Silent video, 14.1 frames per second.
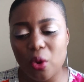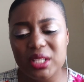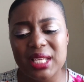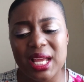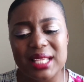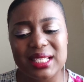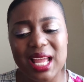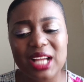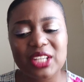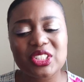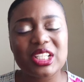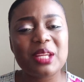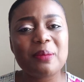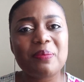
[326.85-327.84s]
has
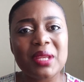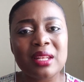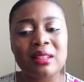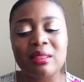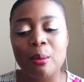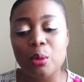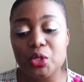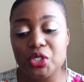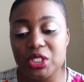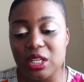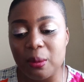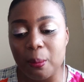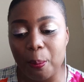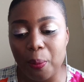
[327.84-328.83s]
actually been the most
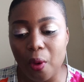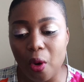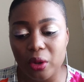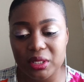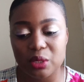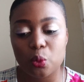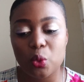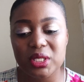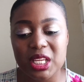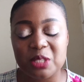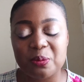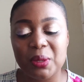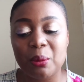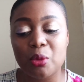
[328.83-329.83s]
important, what
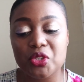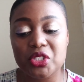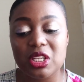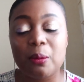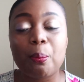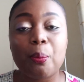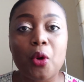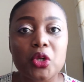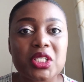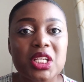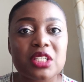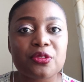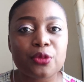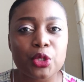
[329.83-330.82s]
has been most
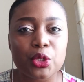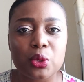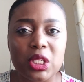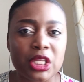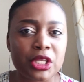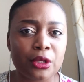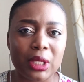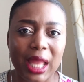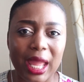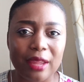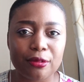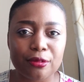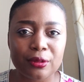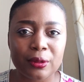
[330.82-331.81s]
important for you in your
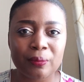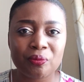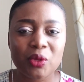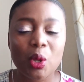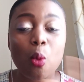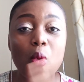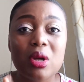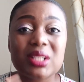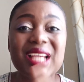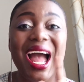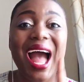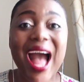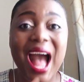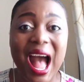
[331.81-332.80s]
life? What
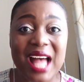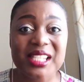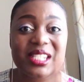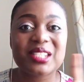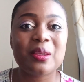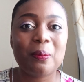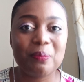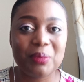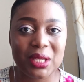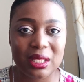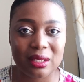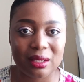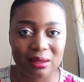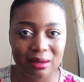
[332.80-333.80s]
has
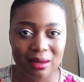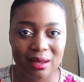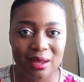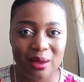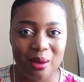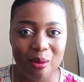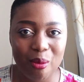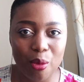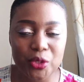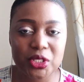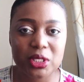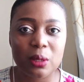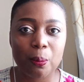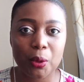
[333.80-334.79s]
been
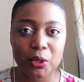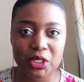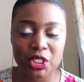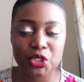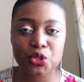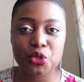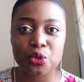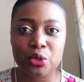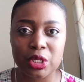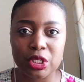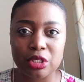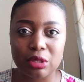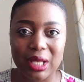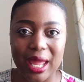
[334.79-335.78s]
most important to you in
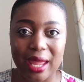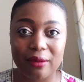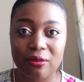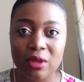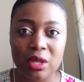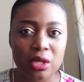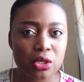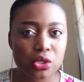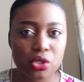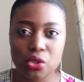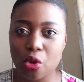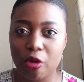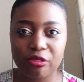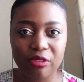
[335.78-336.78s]
your life
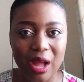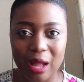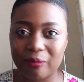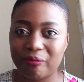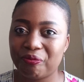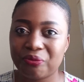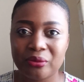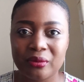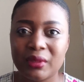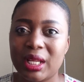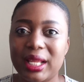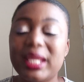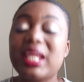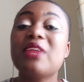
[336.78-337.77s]
so far?
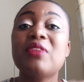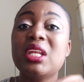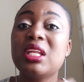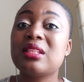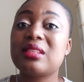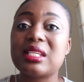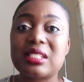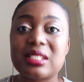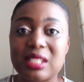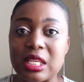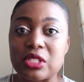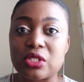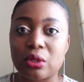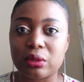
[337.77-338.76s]
Even in this
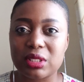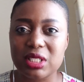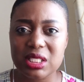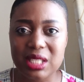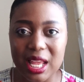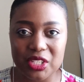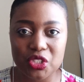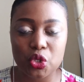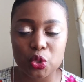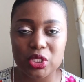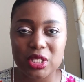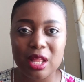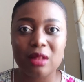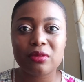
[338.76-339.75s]
season, just ask
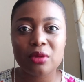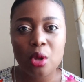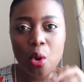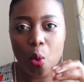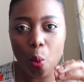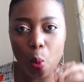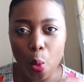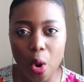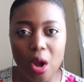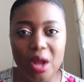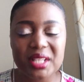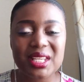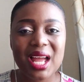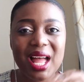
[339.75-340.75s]
yourself,
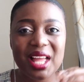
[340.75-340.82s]
what